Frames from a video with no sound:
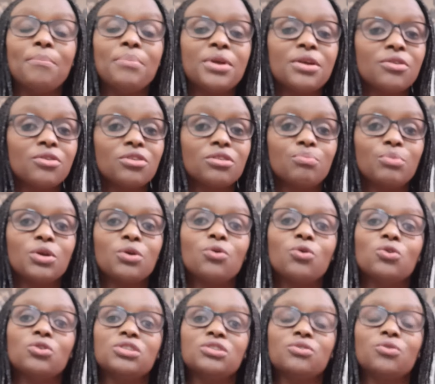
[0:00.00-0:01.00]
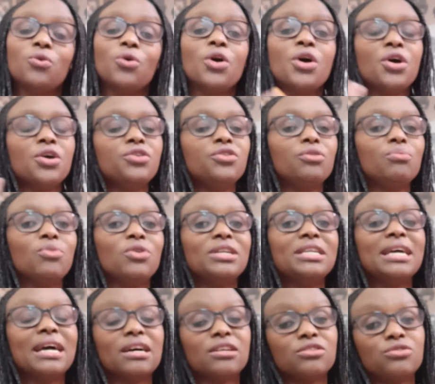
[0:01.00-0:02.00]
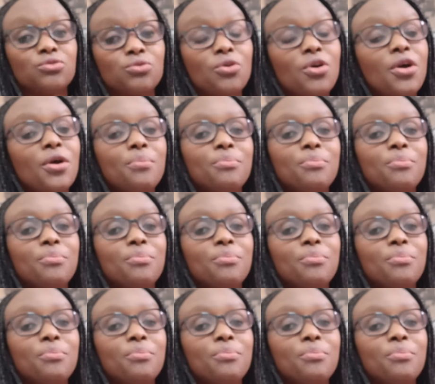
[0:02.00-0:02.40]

period because you know your body has to